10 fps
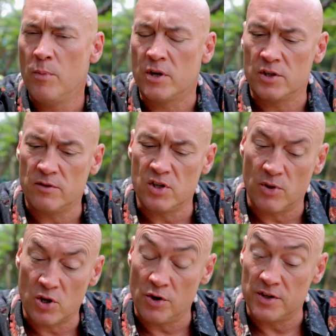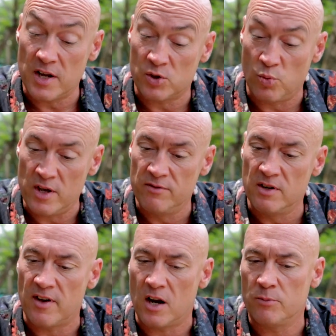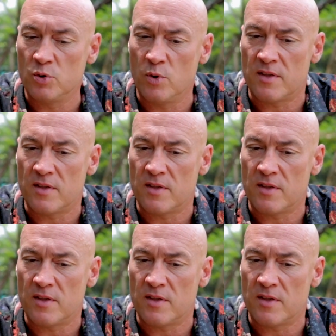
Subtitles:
because of some of the contacts we've developed